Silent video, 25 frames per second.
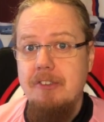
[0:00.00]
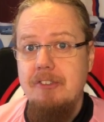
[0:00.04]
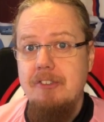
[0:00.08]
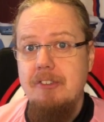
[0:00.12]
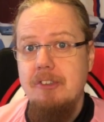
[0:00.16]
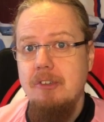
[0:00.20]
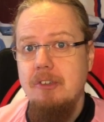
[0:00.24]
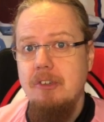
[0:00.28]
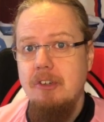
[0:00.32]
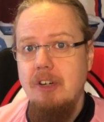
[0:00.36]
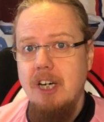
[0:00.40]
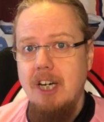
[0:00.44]

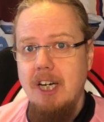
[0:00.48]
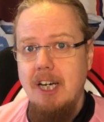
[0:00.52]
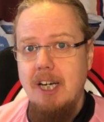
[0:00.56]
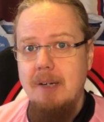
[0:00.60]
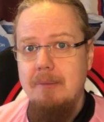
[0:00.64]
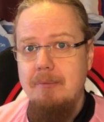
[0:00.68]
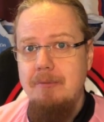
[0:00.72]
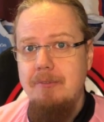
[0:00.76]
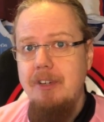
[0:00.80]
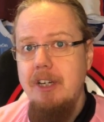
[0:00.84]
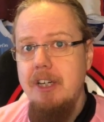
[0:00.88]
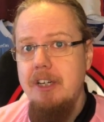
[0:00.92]
So
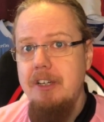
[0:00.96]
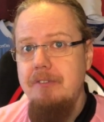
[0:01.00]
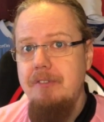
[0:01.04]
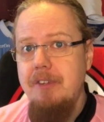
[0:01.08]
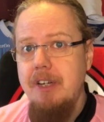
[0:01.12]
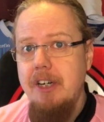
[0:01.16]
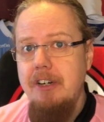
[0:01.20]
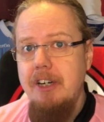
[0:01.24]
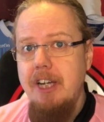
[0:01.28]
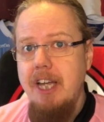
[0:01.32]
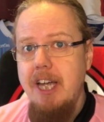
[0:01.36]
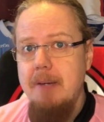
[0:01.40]
I'm very,
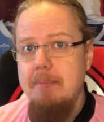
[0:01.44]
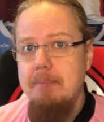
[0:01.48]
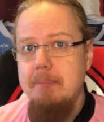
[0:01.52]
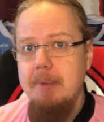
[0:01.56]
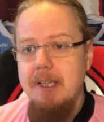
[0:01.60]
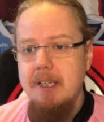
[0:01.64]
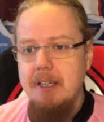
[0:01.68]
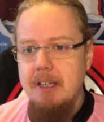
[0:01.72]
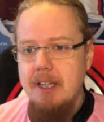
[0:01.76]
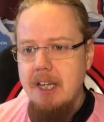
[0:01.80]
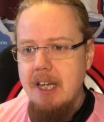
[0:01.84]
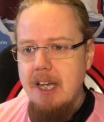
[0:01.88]
very
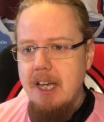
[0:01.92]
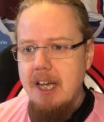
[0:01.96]
happy